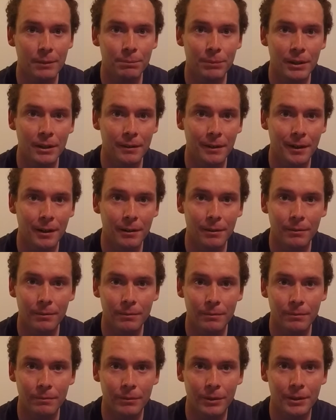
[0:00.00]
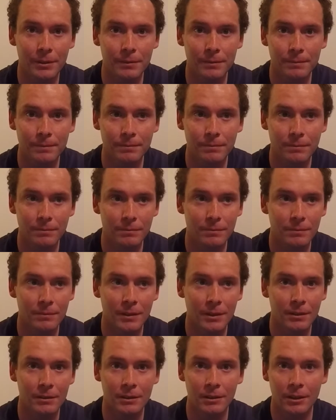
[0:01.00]
be there when
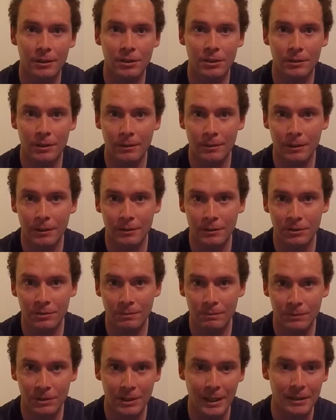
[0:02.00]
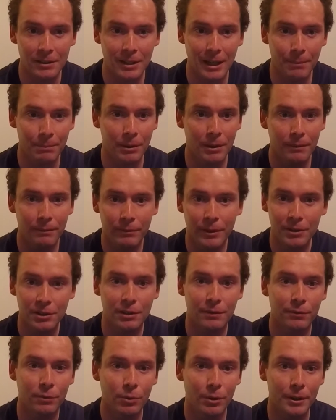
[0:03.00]
it sets up and it
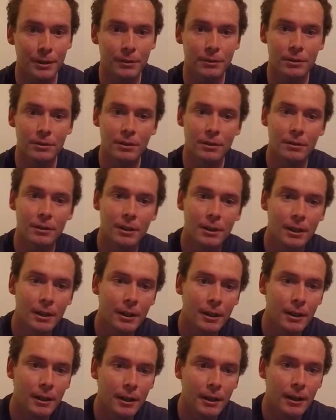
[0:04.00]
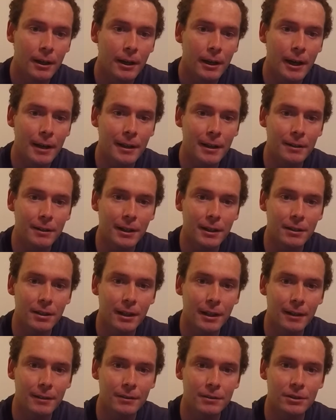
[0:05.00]
fishes for you. So, and then day
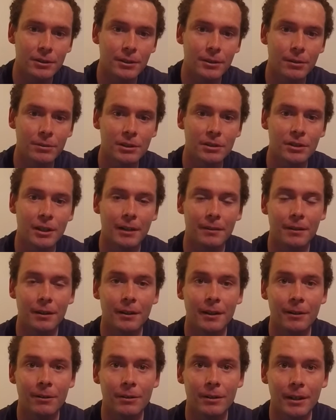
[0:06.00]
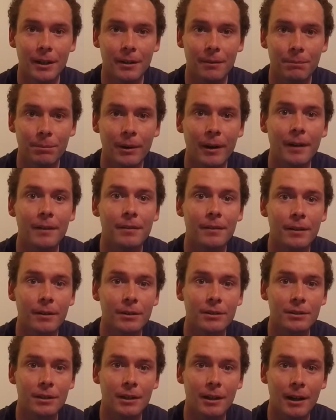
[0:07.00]
10 she goes to check the gill net, but
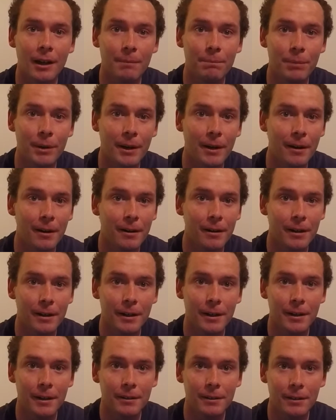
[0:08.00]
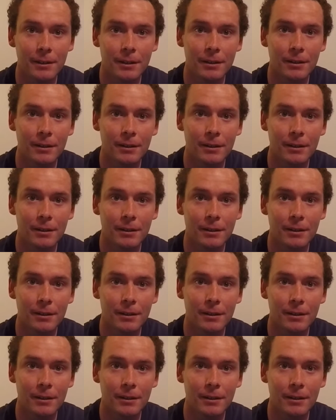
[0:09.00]
there's a bear and